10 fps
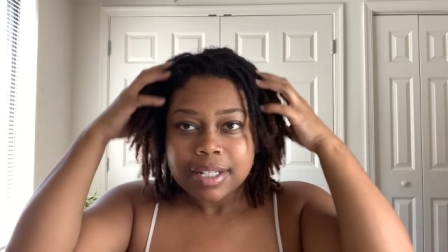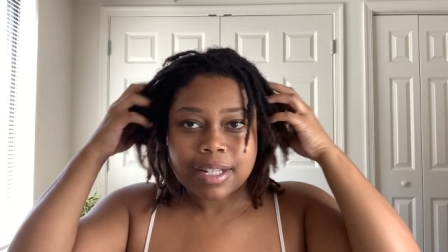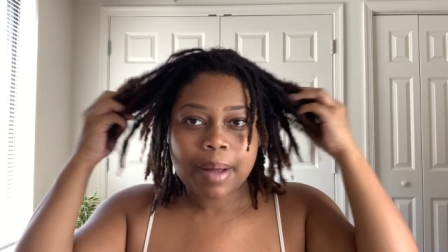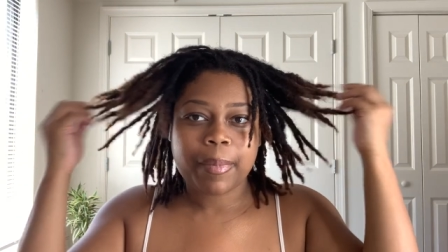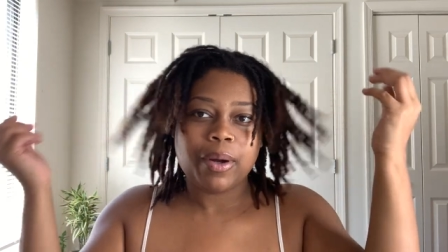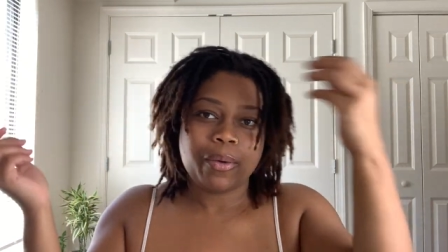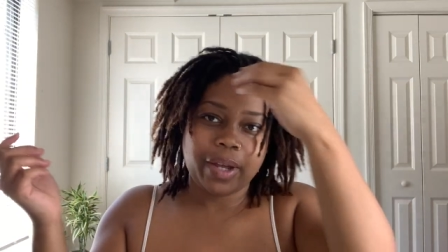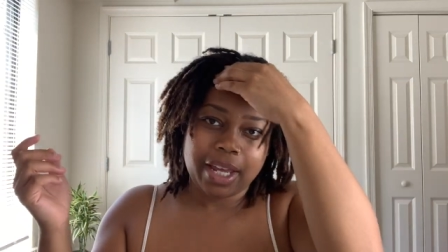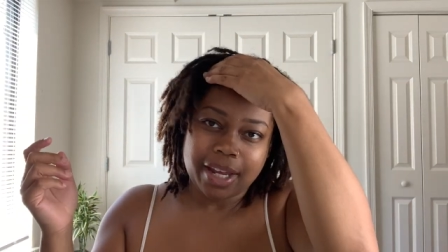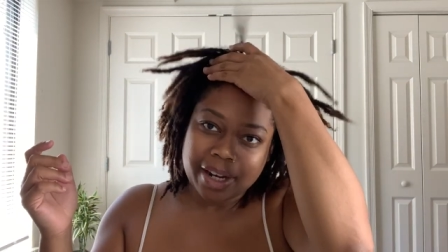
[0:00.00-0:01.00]
So I'm gonna go
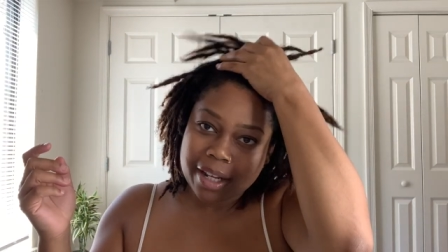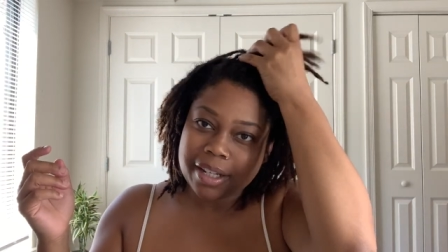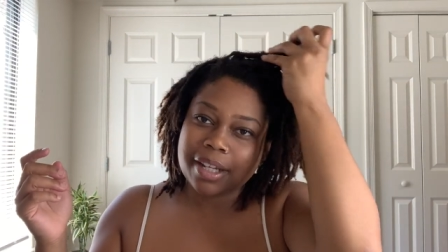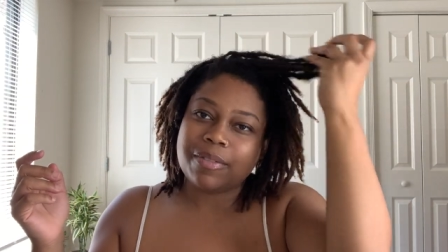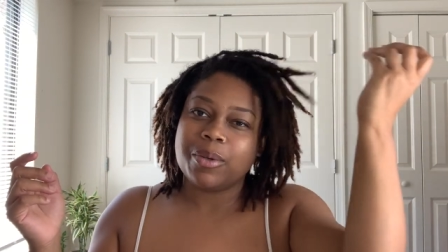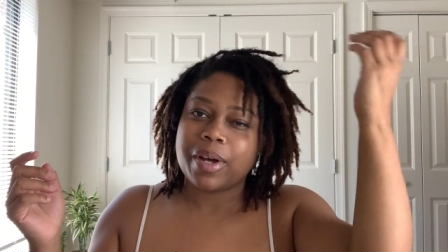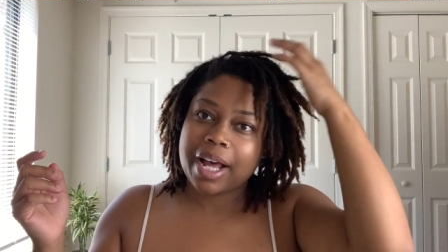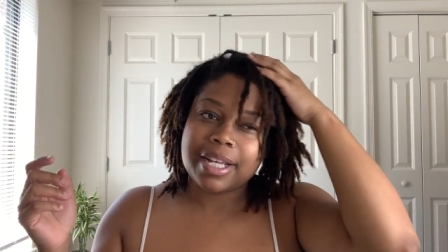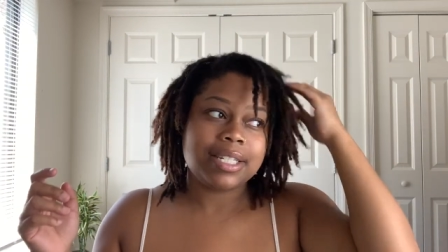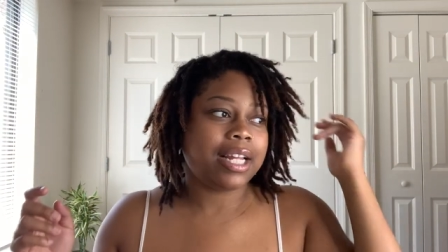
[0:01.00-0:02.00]
ahead and give you
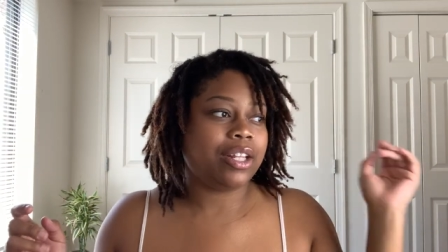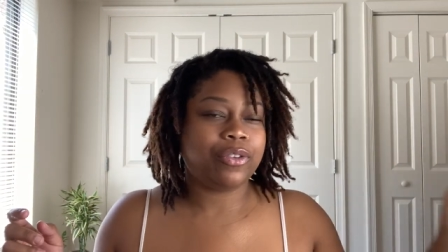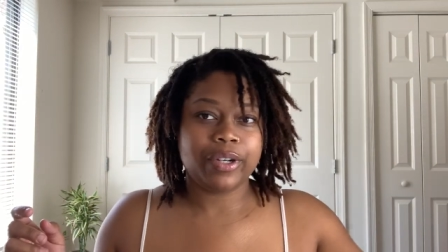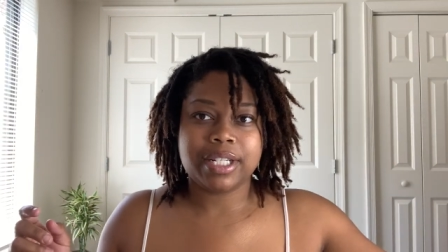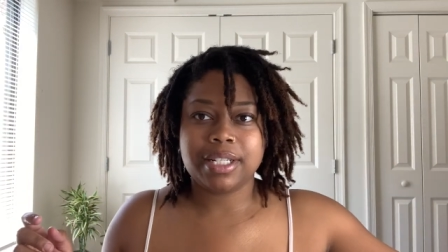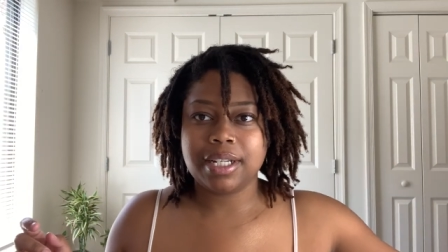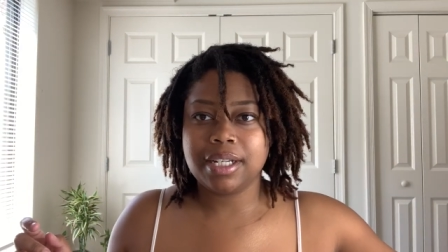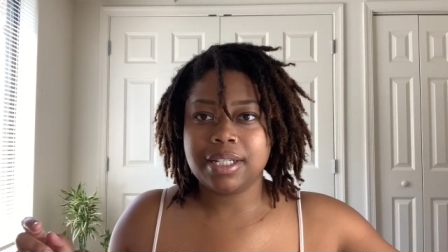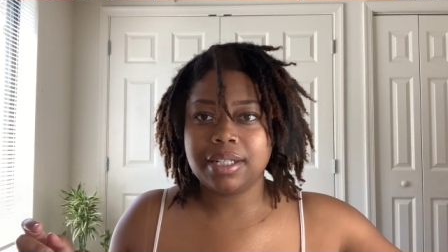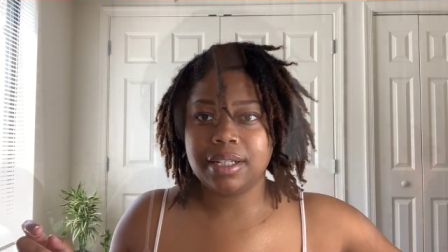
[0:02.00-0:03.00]
guys a three
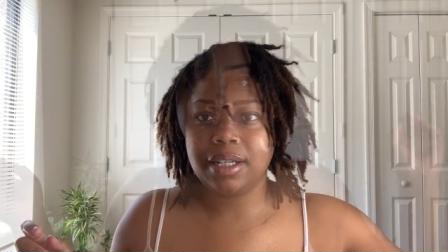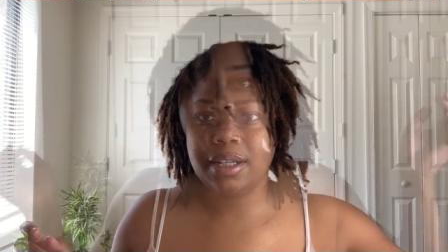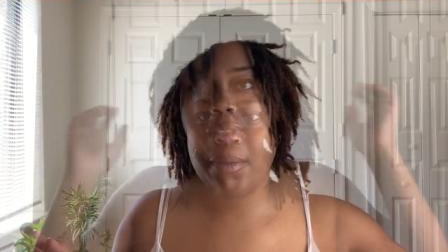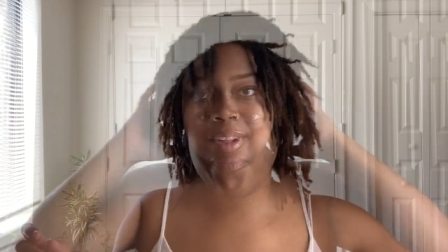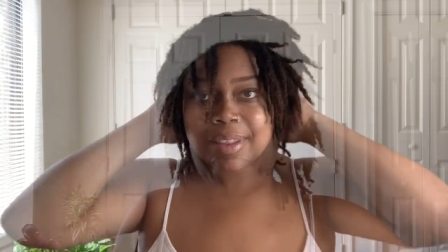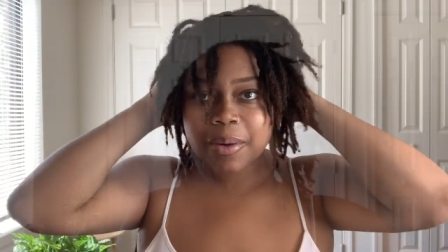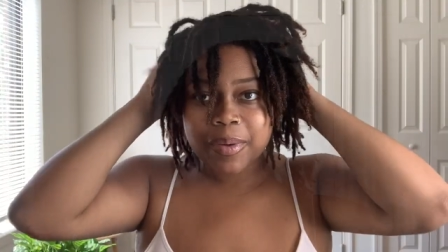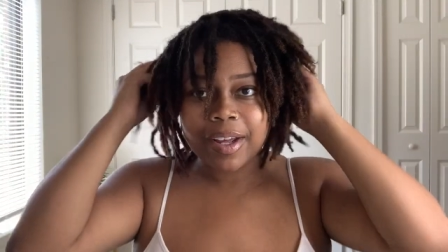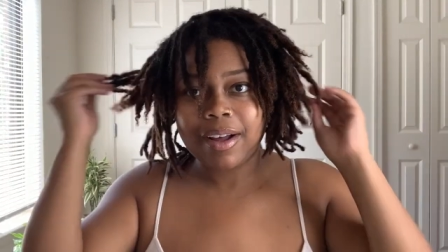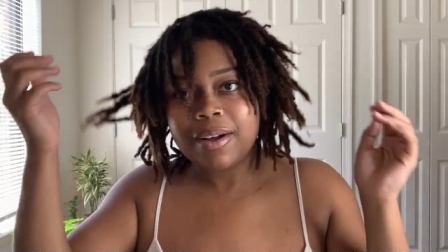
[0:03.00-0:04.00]
sixty. There we
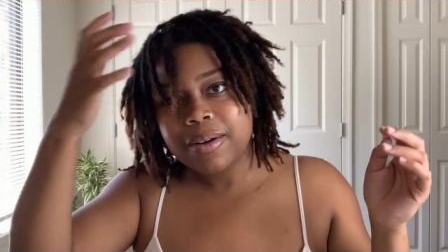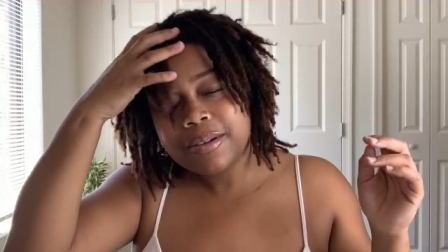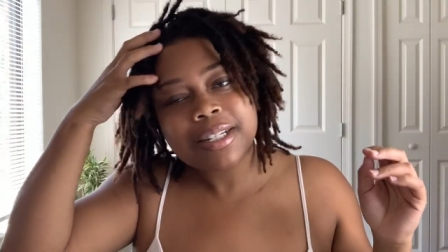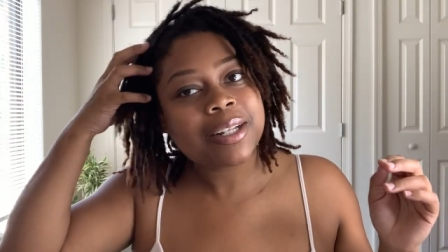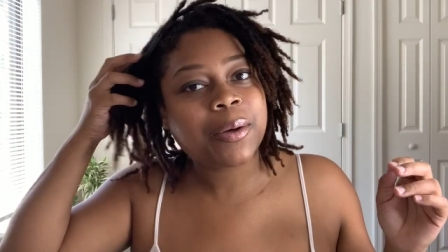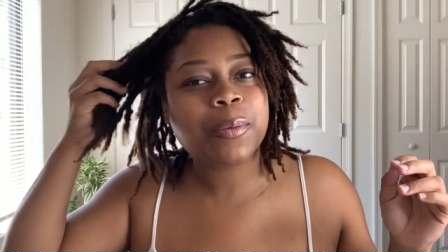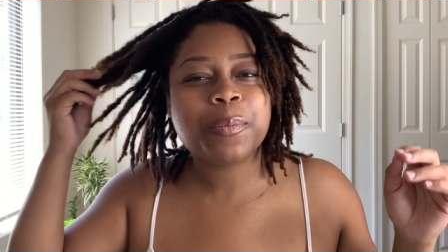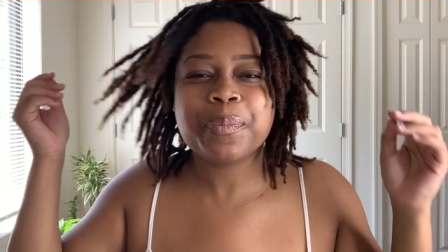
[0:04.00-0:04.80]
go. So,